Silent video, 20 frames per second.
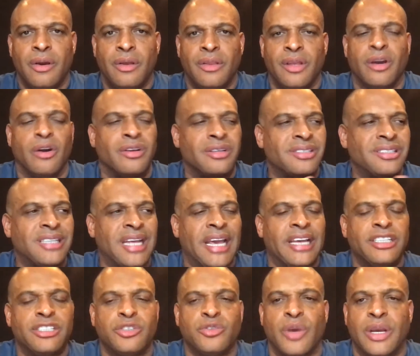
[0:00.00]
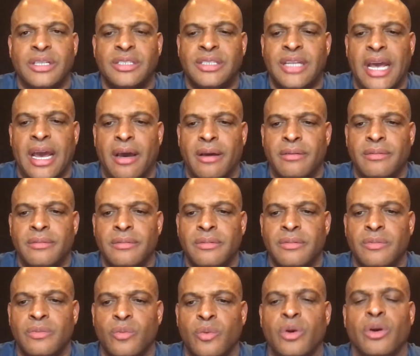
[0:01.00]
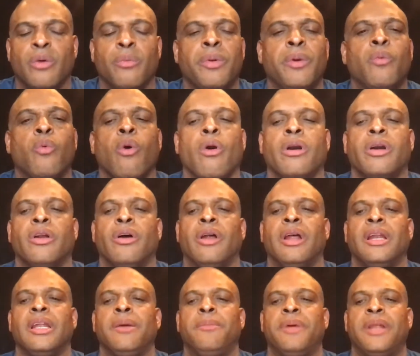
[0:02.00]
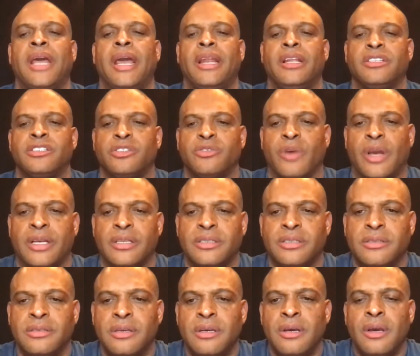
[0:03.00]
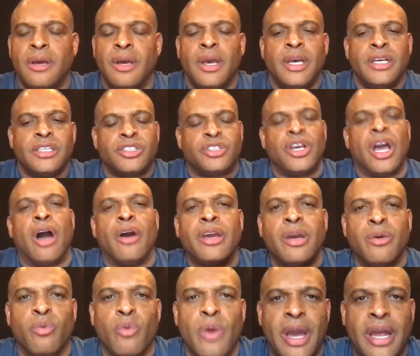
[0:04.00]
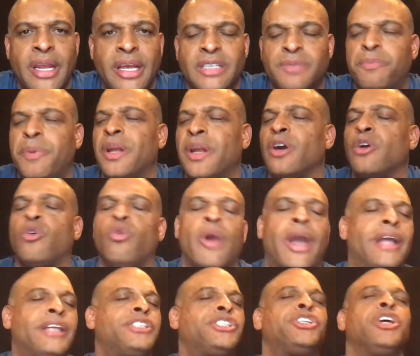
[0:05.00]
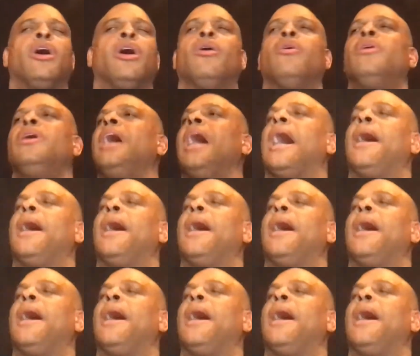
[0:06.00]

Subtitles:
They're going to stay stressed out. We're going to be working on eliminating stress. So y'all get ready. It's been a great show.